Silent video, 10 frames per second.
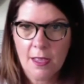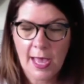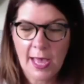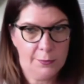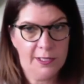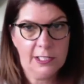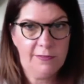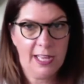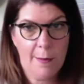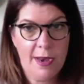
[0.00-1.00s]
especially if
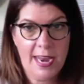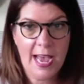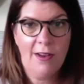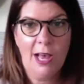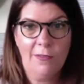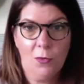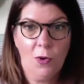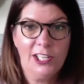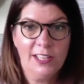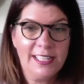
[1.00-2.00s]
they come in now. Now, if you're
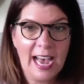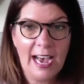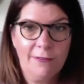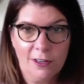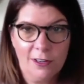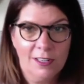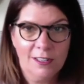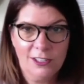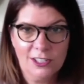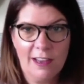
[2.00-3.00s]
watching this after
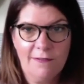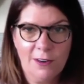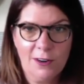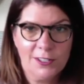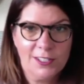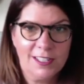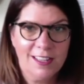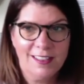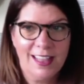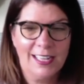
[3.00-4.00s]
July 1st,
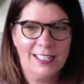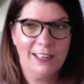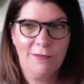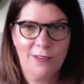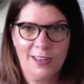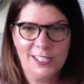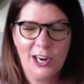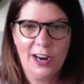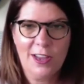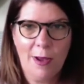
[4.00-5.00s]
that's different.
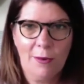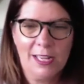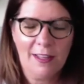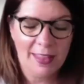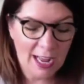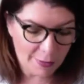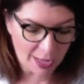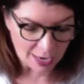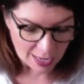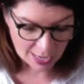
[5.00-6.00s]
Sorry, you might want to cut that out.
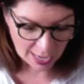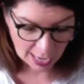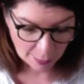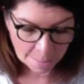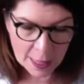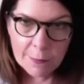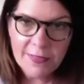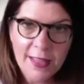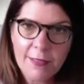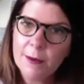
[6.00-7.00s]
But
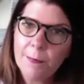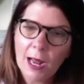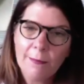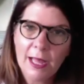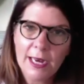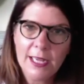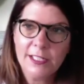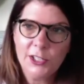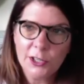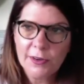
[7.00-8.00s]
the bottom line
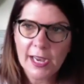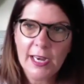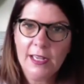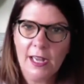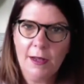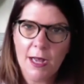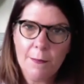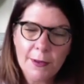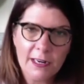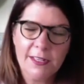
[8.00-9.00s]
is you're creating a
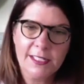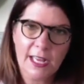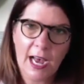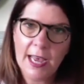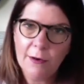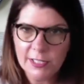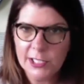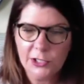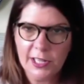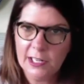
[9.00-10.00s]
bit of a side
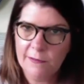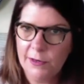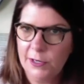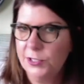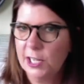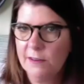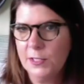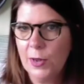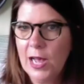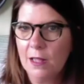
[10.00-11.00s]
residual income for yourself
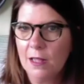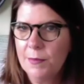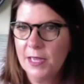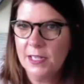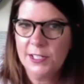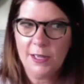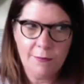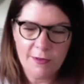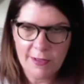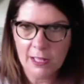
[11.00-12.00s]
as well, because
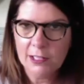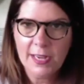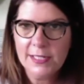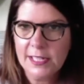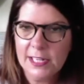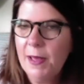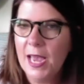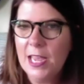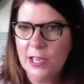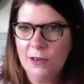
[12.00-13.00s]
Elify is going to pay
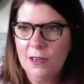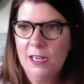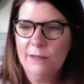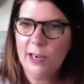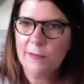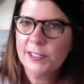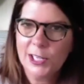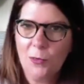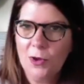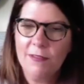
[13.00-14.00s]
you for every
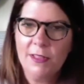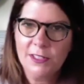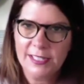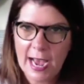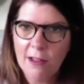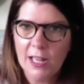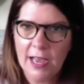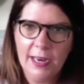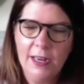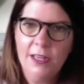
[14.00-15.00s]
single one of those
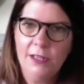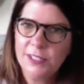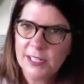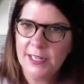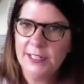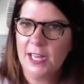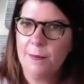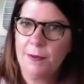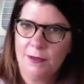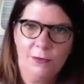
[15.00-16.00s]
downline who signs
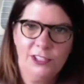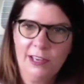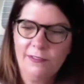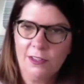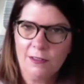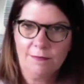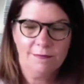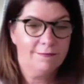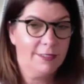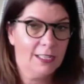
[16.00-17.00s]
up with Shuffle.
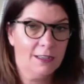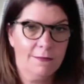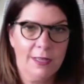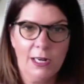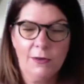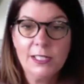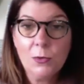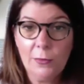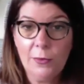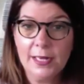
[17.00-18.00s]
So it's a
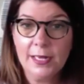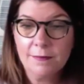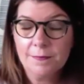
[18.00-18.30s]
win-win.